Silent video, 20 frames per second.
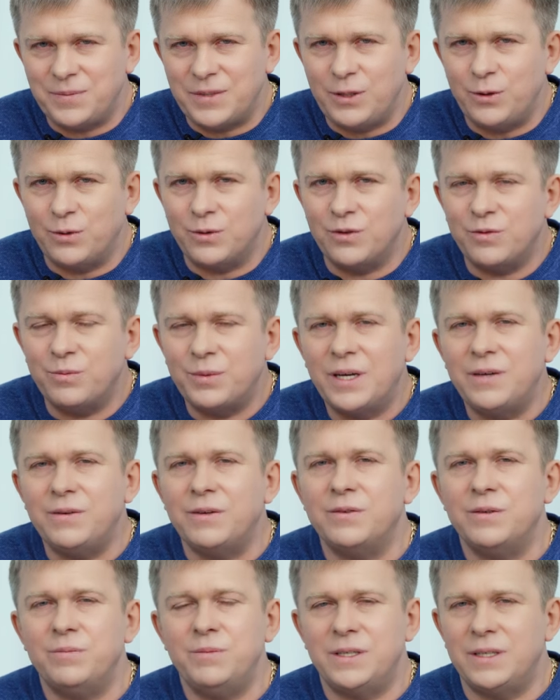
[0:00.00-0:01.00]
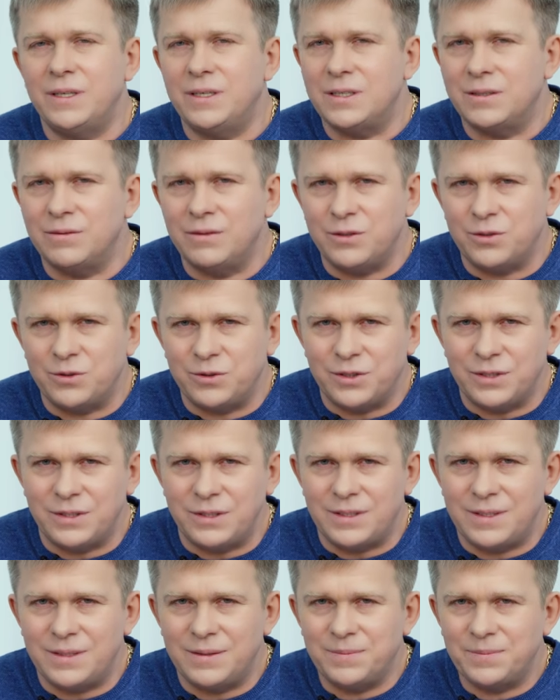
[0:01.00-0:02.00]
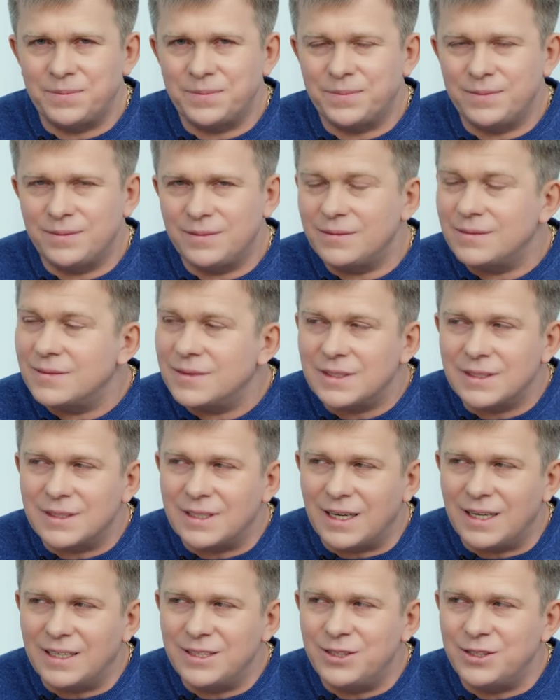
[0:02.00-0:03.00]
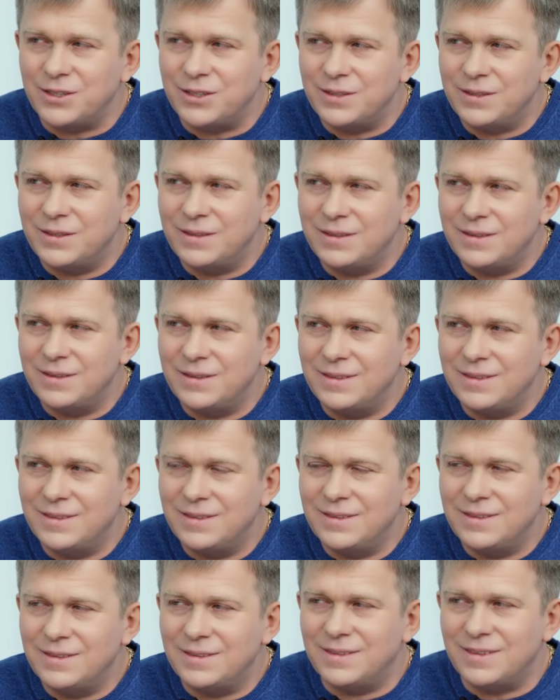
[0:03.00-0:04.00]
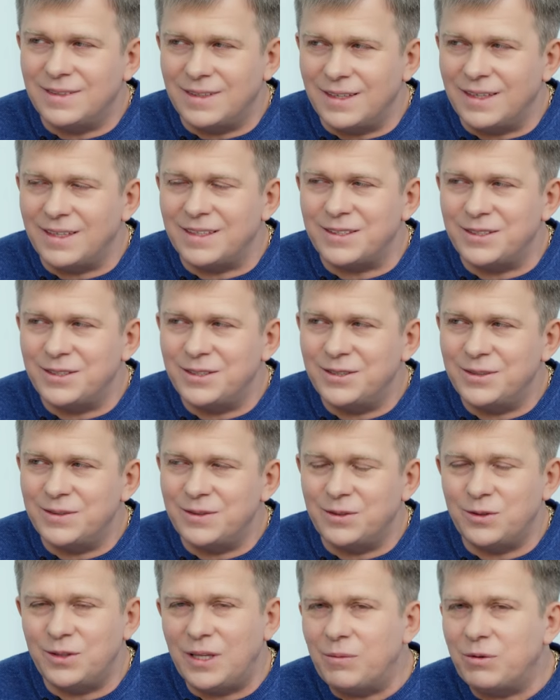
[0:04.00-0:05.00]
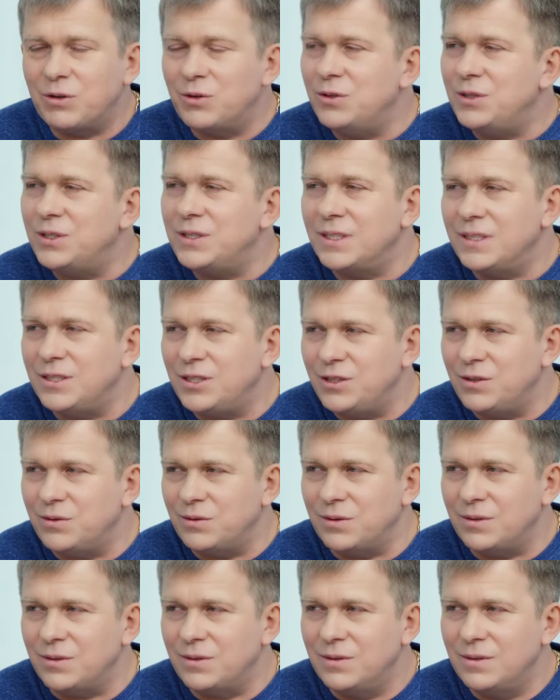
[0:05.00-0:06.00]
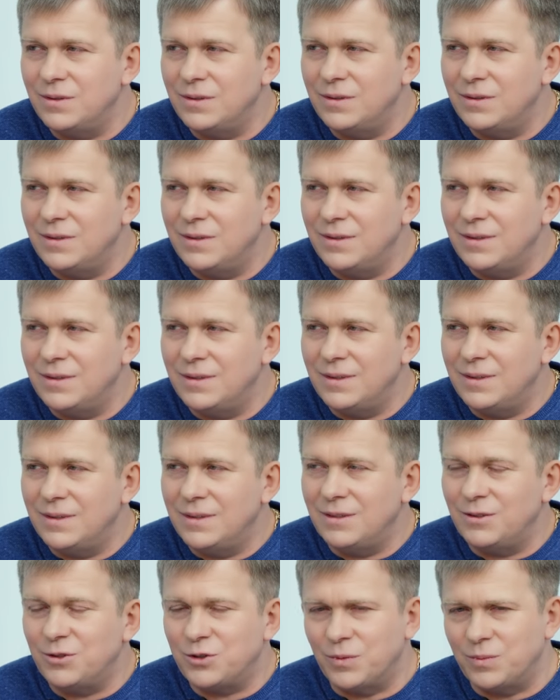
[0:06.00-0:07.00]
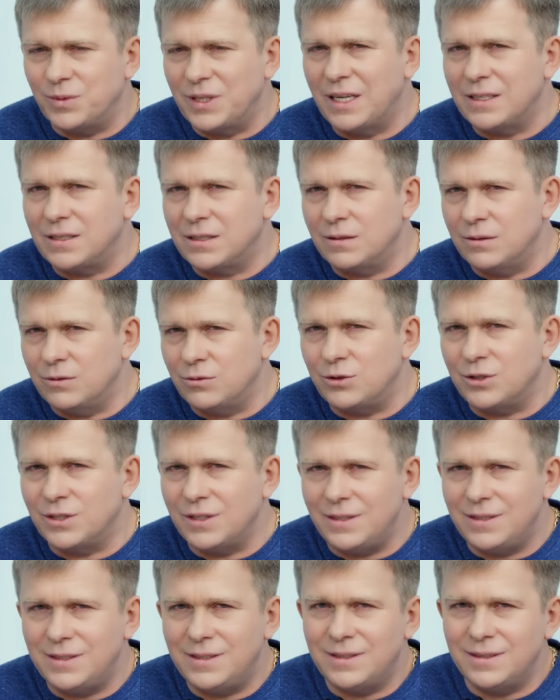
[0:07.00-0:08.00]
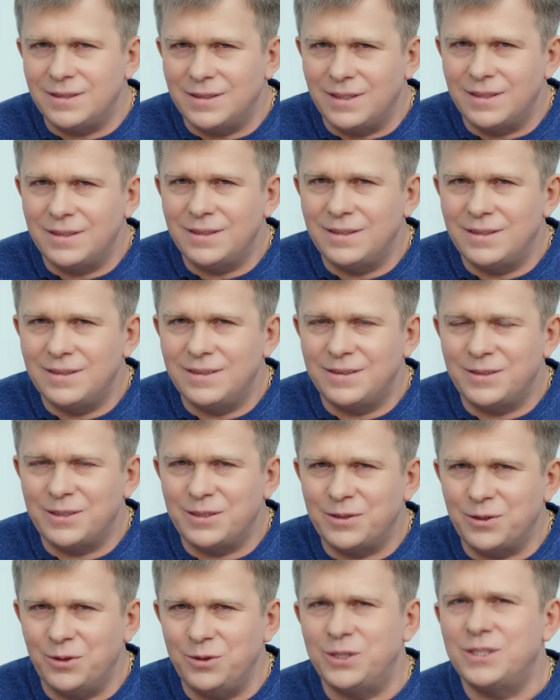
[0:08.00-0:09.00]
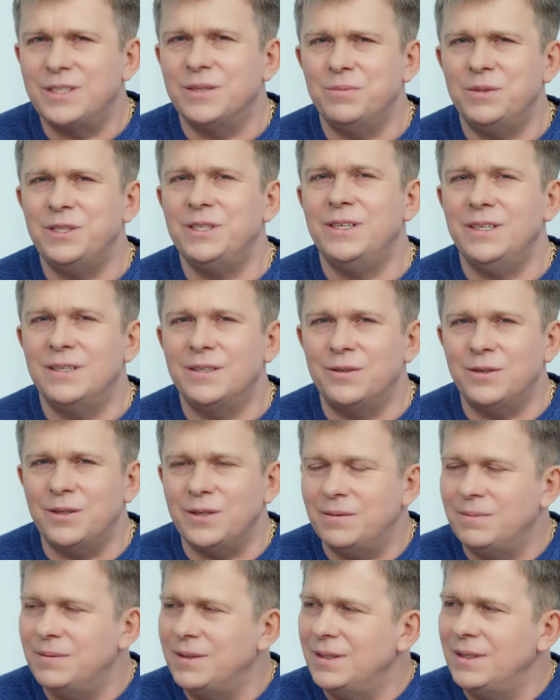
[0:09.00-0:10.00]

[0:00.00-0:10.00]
and they have the right to choose their life. Isn't that so? It is. Yet, what do we want? We want to be obeyed and to be heroes.